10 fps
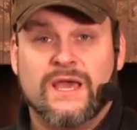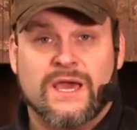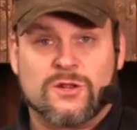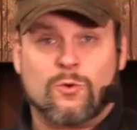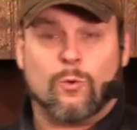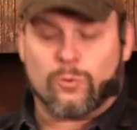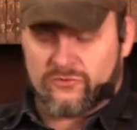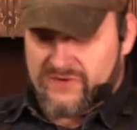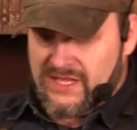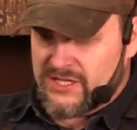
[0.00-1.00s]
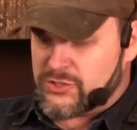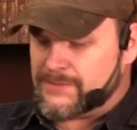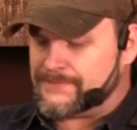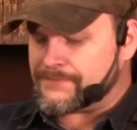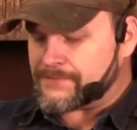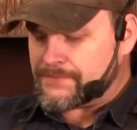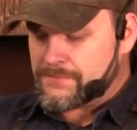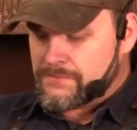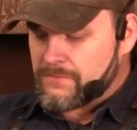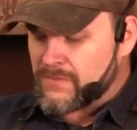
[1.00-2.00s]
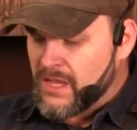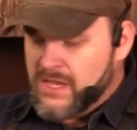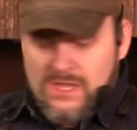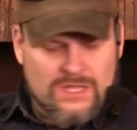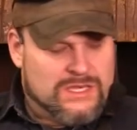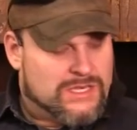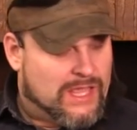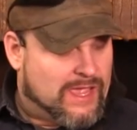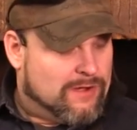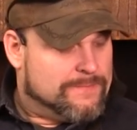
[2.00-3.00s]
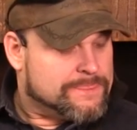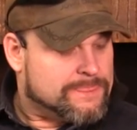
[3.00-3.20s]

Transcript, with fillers: at a quarter of an inch. Now,